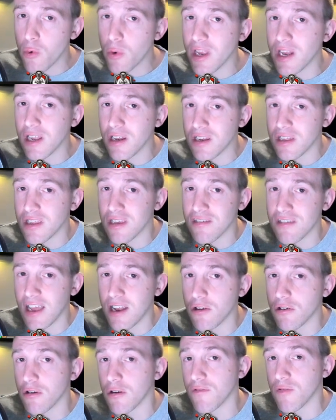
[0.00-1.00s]
the queen into the
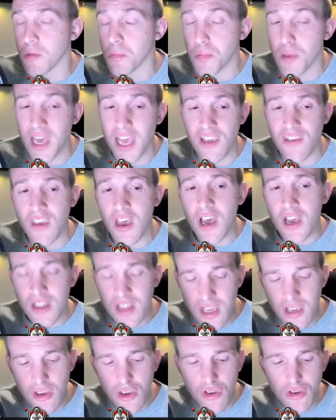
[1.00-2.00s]
center of the base.
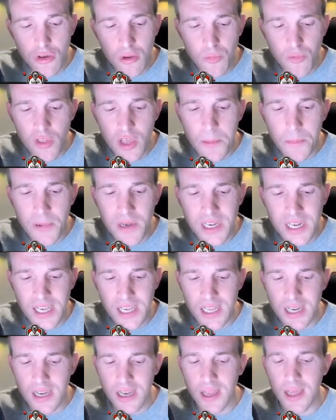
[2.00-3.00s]
This is something
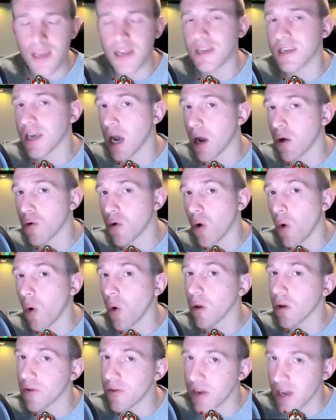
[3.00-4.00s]
particularly at Town
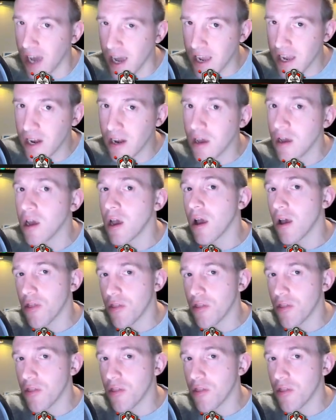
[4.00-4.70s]
Hall 9